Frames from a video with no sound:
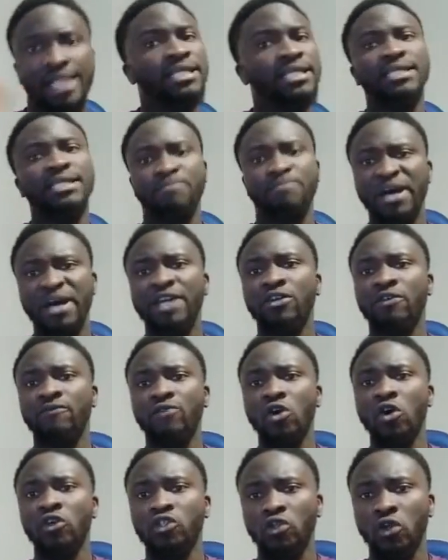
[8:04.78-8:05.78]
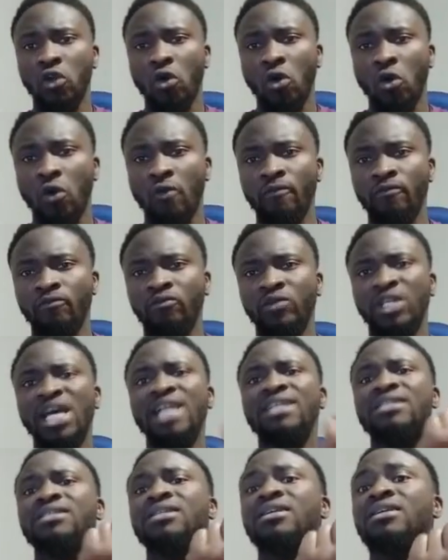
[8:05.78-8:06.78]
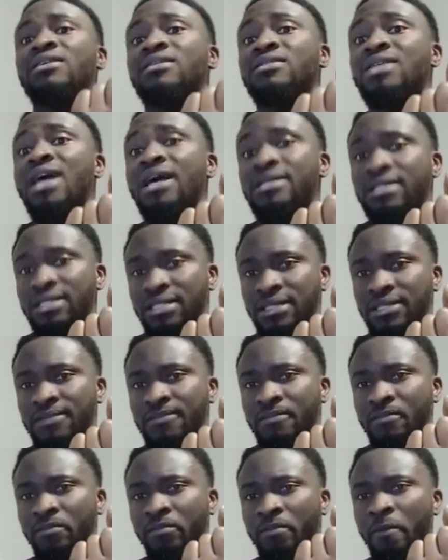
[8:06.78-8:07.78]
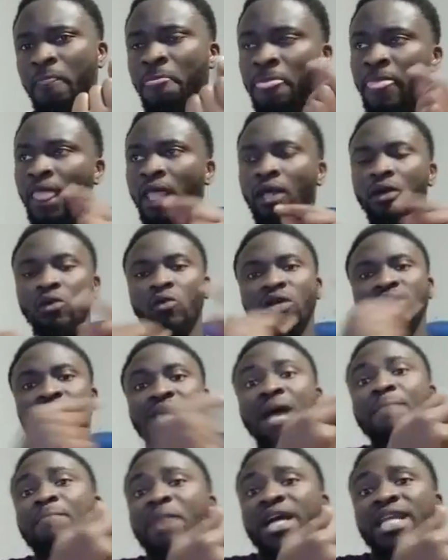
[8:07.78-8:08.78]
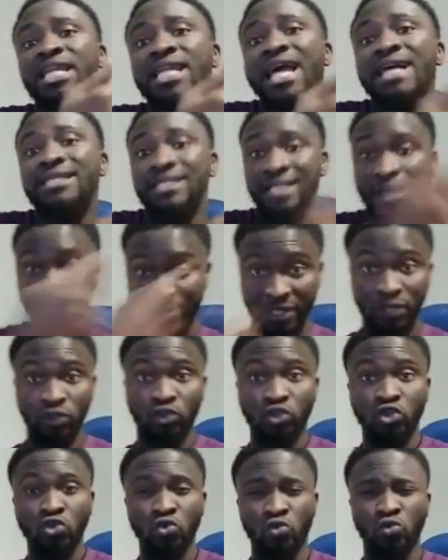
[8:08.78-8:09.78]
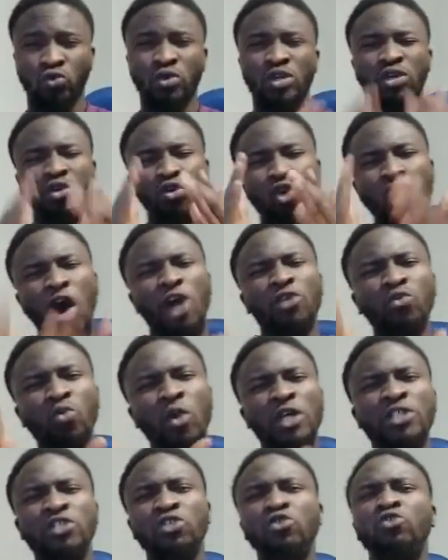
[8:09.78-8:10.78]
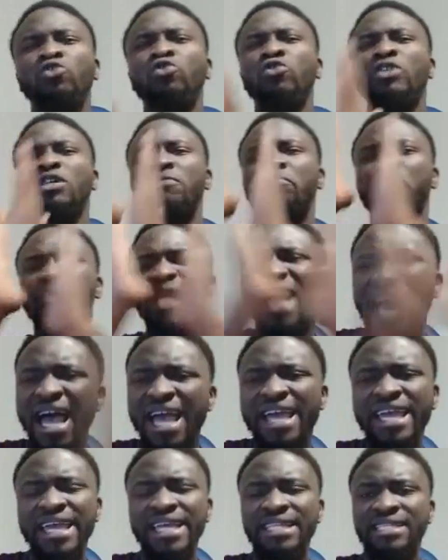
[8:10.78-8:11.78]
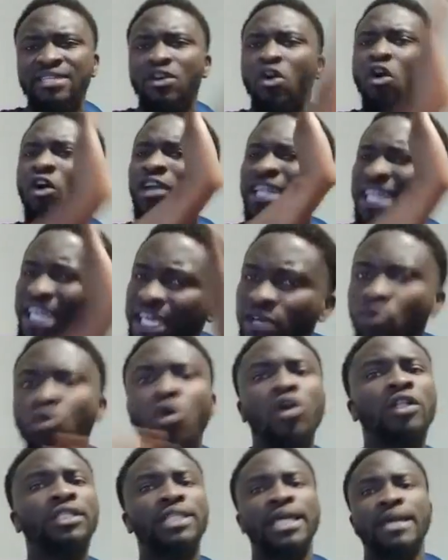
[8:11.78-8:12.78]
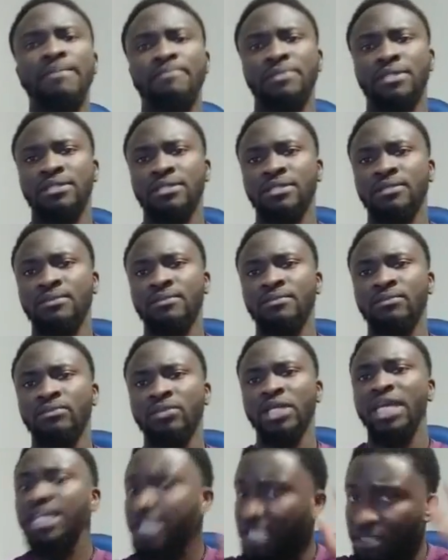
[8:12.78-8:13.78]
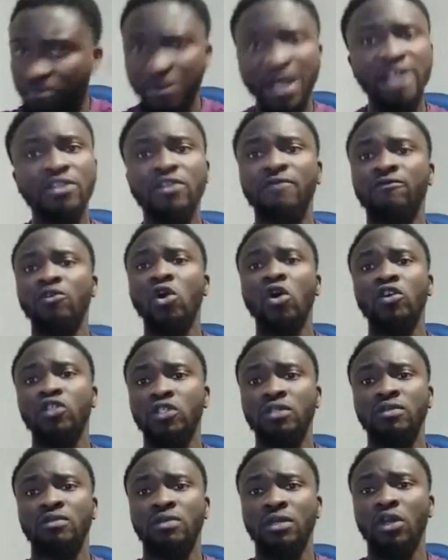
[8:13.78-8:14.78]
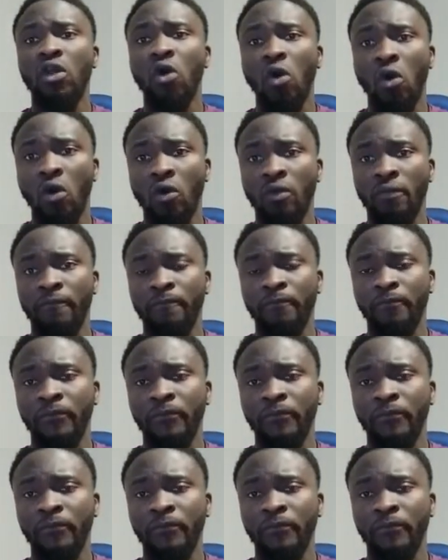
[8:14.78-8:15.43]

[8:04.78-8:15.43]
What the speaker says: It is part of God's law. That is kisas. When somebody does something to you, God wants you to reply it on equal terms. It is part of God's law.